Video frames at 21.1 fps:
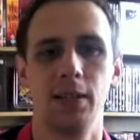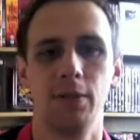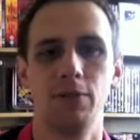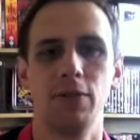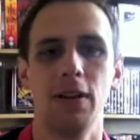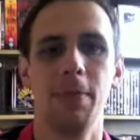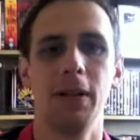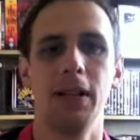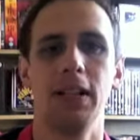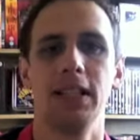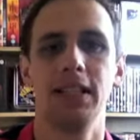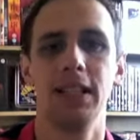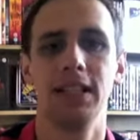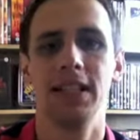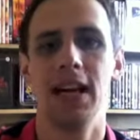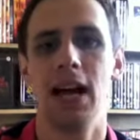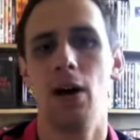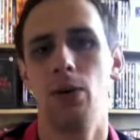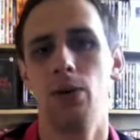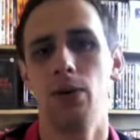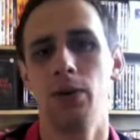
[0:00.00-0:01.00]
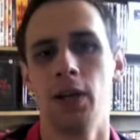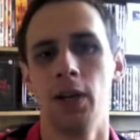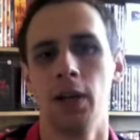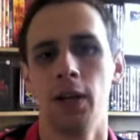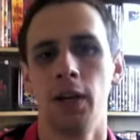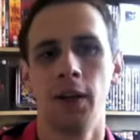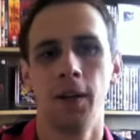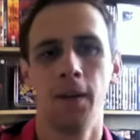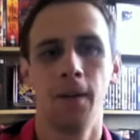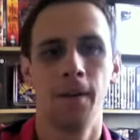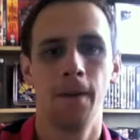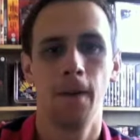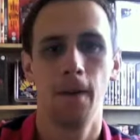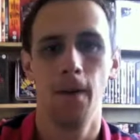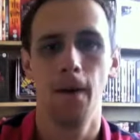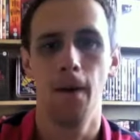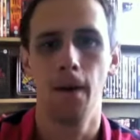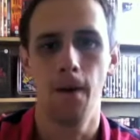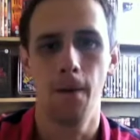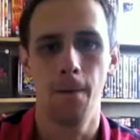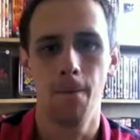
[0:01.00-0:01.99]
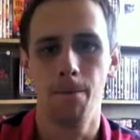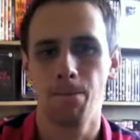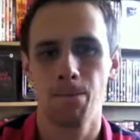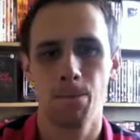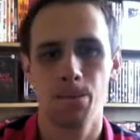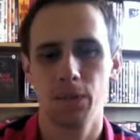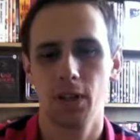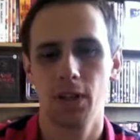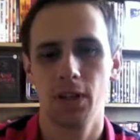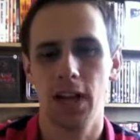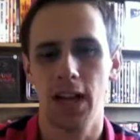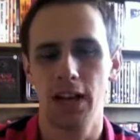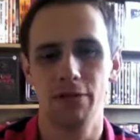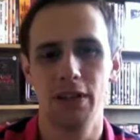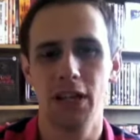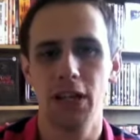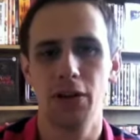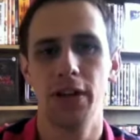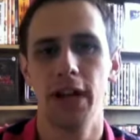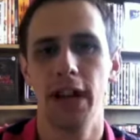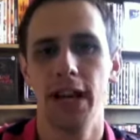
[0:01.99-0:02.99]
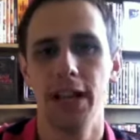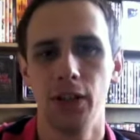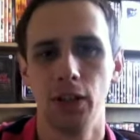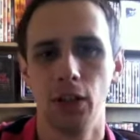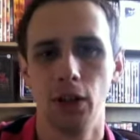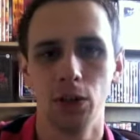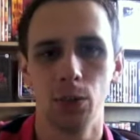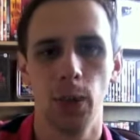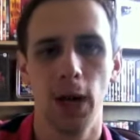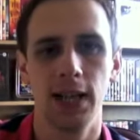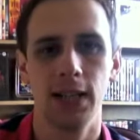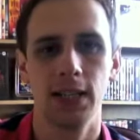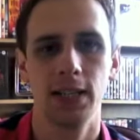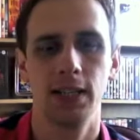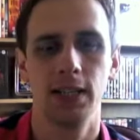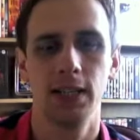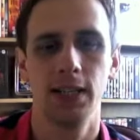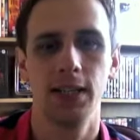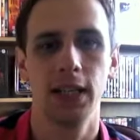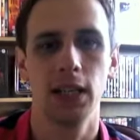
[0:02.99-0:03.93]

rebuilding the town, kind of recreating the Old West and